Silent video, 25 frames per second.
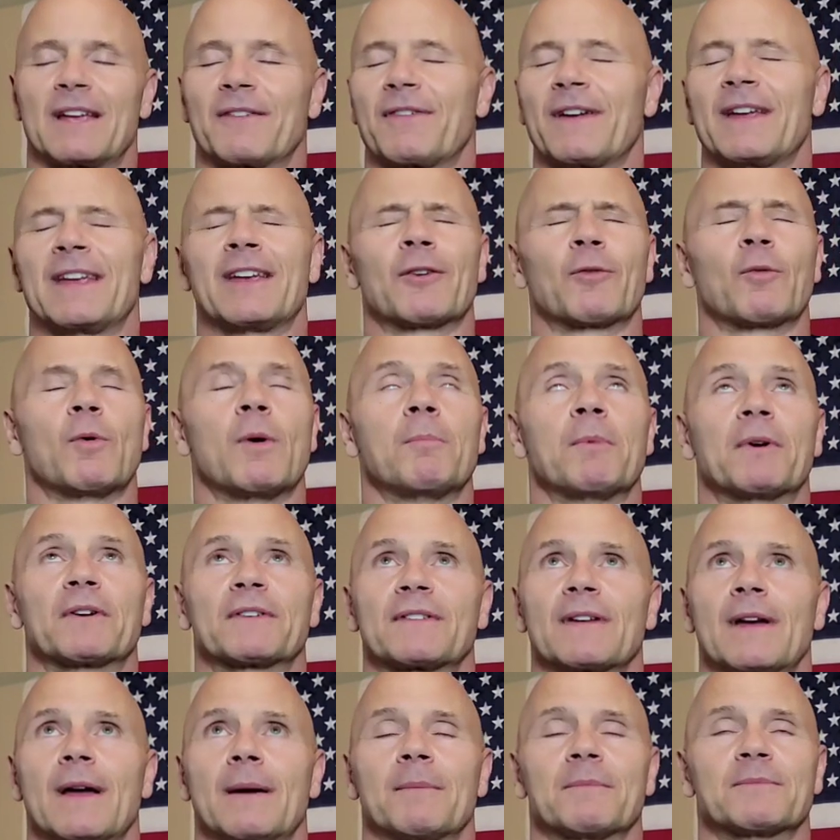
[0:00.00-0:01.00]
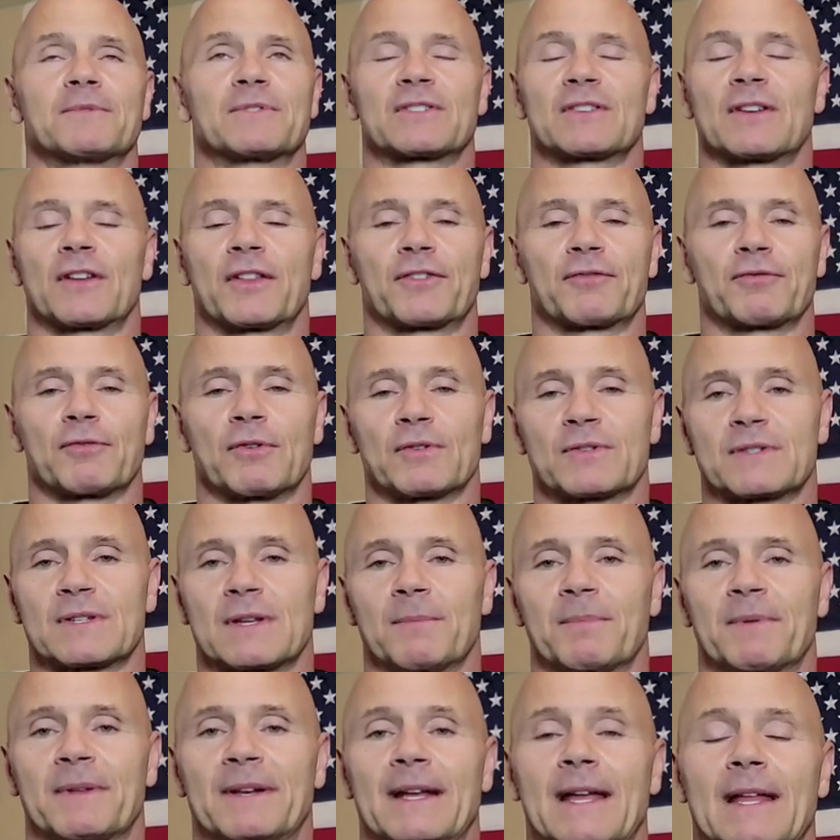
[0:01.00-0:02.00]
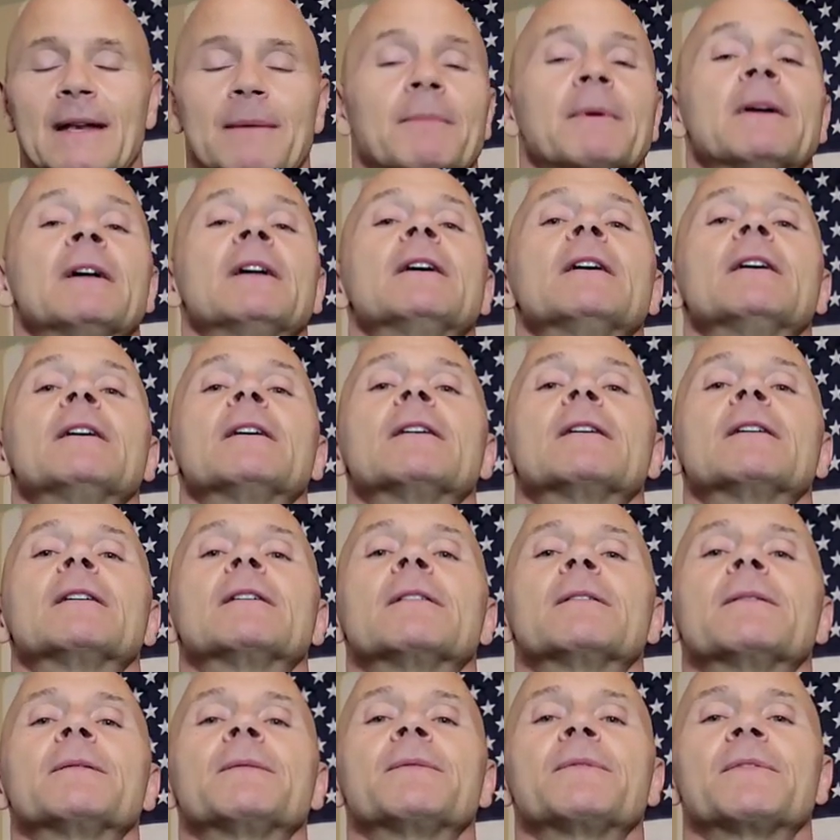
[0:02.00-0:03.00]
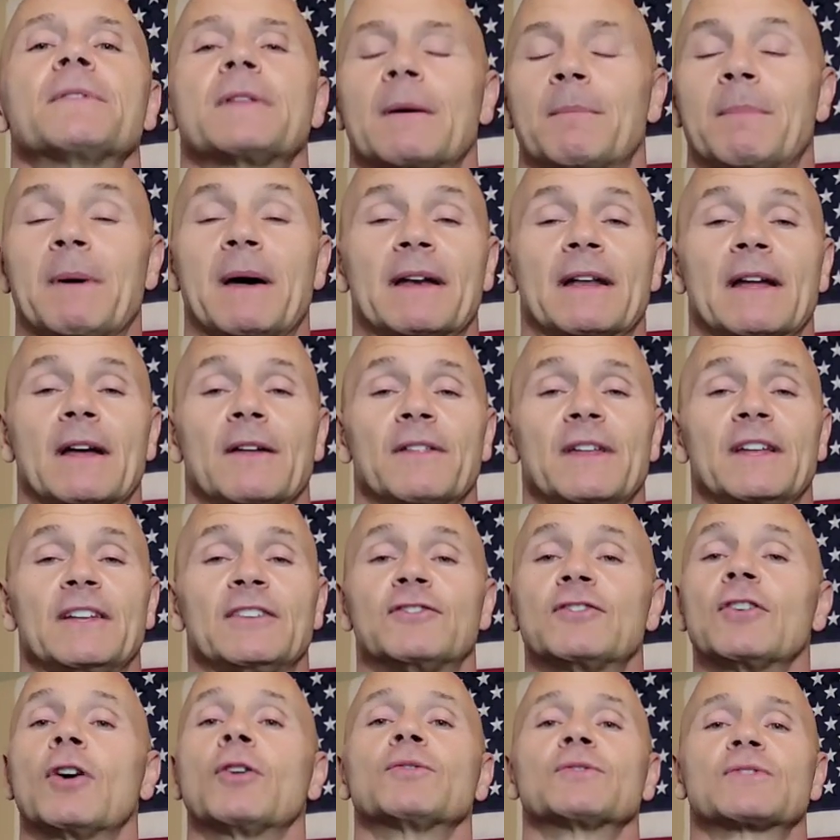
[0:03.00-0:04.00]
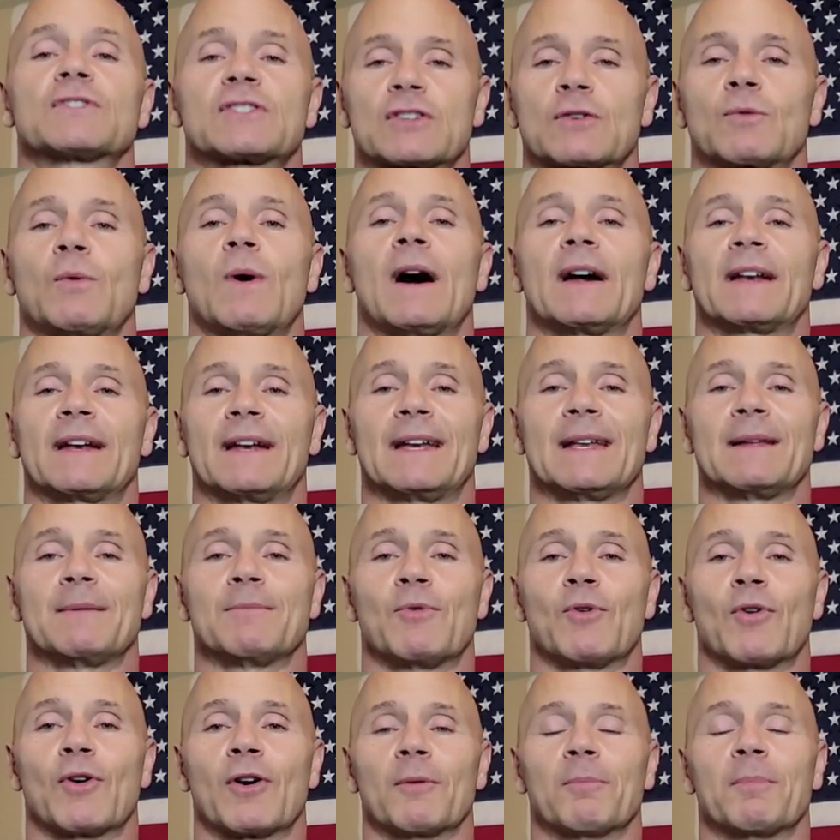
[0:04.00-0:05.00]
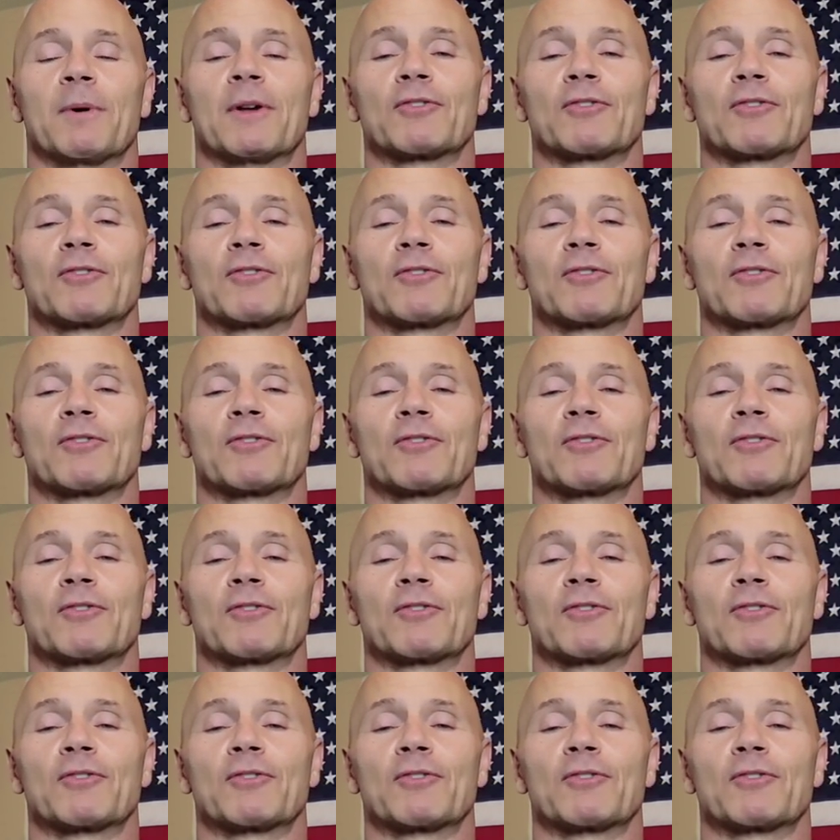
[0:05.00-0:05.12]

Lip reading: if I hear one more time, I'm just gonna throw something at them about how they don't squat anymore,